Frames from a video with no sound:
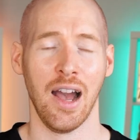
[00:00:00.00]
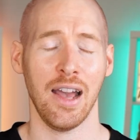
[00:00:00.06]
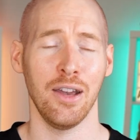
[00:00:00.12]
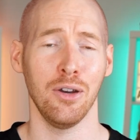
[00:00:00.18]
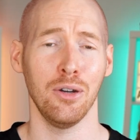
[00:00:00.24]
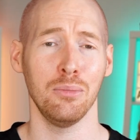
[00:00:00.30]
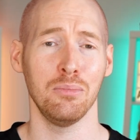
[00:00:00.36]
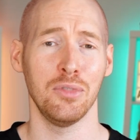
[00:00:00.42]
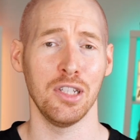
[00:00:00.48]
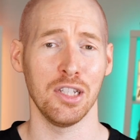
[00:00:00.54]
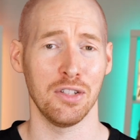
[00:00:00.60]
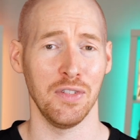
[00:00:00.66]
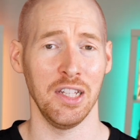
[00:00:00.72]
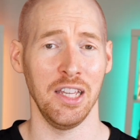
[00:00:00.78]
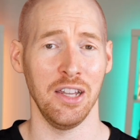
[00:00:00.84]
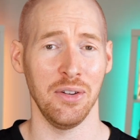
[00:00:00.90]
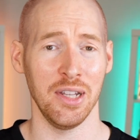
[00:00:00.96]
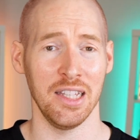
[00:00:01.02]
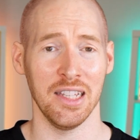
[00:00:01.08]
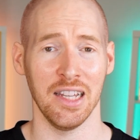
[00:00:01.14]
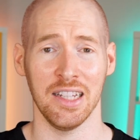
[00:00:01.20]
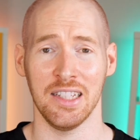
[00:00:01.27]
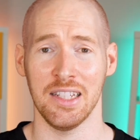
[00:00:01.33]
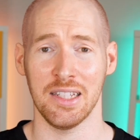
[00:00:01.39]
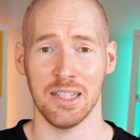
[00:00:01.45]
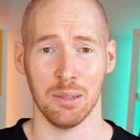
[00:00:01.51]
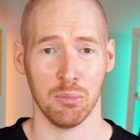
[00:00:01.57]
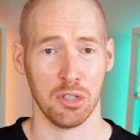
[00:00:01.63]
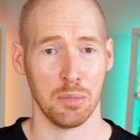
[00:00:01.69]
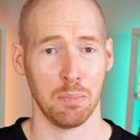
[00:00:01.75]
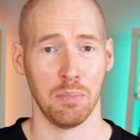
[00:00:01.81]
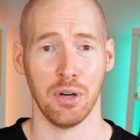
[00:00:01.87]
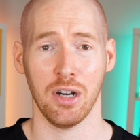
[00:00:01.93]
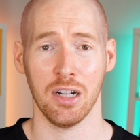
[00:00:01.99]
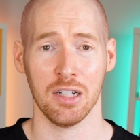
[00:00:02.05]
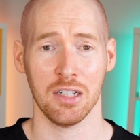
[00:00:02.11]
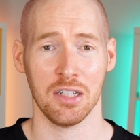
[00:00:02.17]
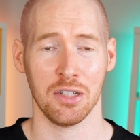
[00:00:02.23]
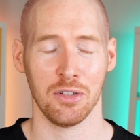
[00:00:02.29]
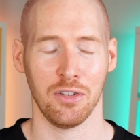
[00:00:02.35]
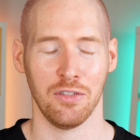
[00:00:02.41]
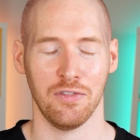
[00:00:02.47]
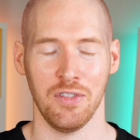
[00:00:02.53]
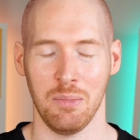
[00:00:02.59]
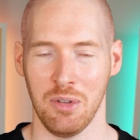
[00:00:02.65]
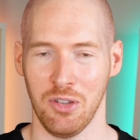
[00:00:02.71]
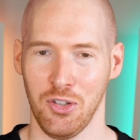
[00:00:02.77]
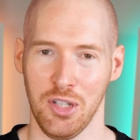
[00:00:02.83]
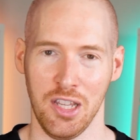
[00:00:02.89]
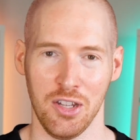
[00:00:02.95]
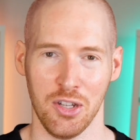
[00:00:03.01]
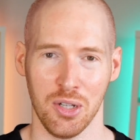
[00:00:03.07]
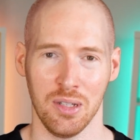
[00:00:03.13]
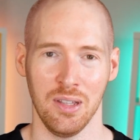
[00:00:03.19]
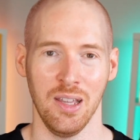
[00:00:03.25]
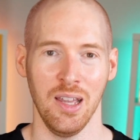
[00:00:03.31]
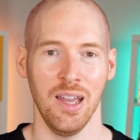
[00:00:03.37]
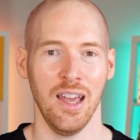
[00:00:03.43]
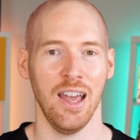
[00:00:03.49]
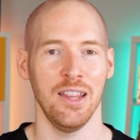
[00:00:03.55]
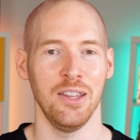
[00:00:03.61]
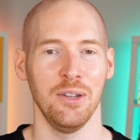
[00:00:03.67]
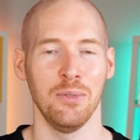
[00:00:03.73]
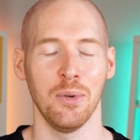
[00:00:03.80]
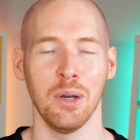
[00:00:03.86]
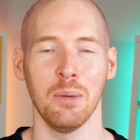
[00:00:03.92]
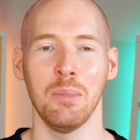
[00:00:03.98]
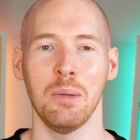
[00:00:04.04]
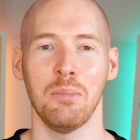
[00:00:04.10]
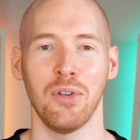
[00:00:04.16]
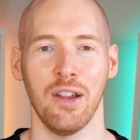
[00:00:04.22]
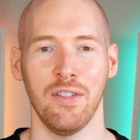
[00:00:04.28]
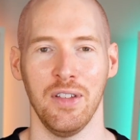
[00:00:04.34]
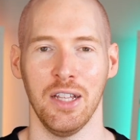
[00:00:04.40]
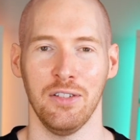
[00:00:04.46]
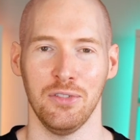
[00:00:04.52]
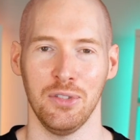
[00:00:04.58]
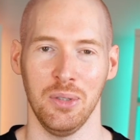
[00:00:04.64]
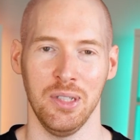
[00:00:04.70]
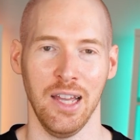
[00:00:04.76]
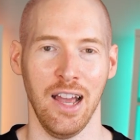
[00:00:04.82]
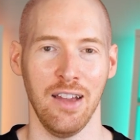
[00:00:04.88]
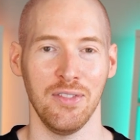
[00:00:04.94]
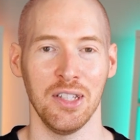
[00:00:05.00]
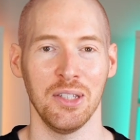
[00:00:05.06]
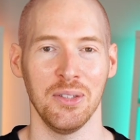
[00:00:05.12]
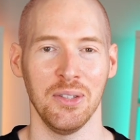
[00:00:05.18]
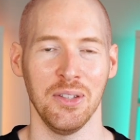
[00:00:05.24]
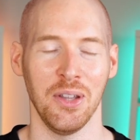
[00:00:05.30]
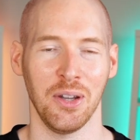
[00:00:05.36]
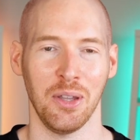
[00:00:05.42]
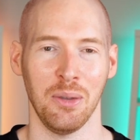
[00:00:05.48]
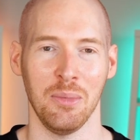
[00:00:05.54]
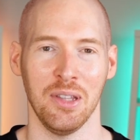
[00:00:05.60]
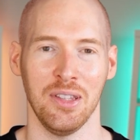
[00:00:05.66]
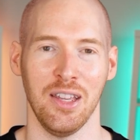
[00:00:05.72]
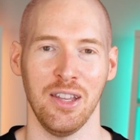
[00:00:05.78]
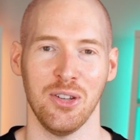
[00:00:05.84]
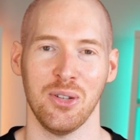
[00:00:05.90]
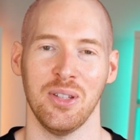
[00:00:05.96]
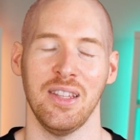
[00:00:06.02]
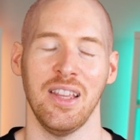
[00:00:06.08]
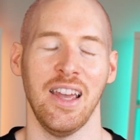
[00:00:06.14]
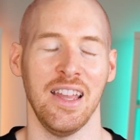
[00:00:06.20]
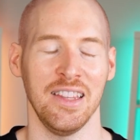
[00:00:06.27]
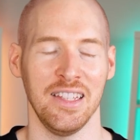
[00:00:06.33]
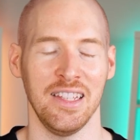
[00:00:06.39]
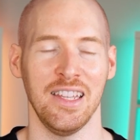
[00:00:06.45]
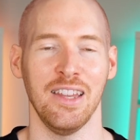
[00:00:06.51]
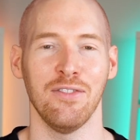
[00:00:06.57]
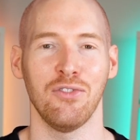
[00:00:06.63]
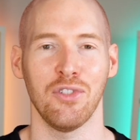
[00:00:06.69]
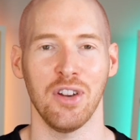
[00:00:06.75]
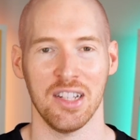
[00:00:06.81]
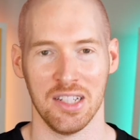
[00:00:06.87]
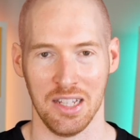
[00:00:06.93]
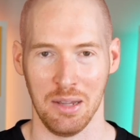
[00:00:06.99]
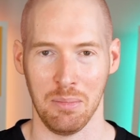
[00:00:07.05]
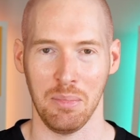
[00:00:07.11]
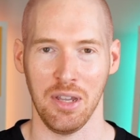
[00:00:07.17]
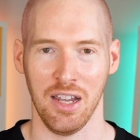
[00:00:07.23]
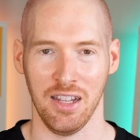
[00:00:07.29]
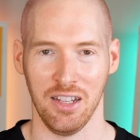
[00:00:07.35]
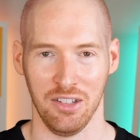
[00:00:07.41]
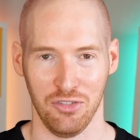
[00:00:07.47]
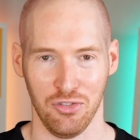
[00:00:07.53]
I hope this video ignited some sparks of imagination and you will be brave enough to dive into the documentation and give REST A P I a